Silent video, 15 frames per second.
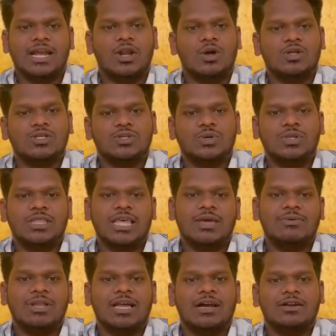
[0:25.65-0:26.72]
and also
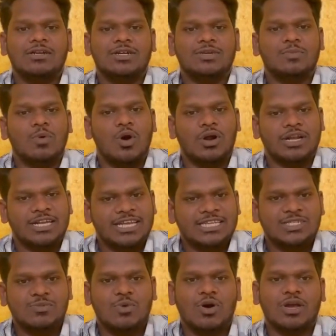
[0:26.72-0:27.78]
they will conduct mock
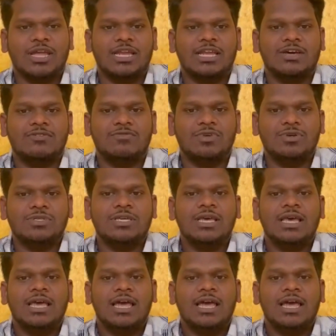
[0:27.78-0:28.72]
tests, mock interviews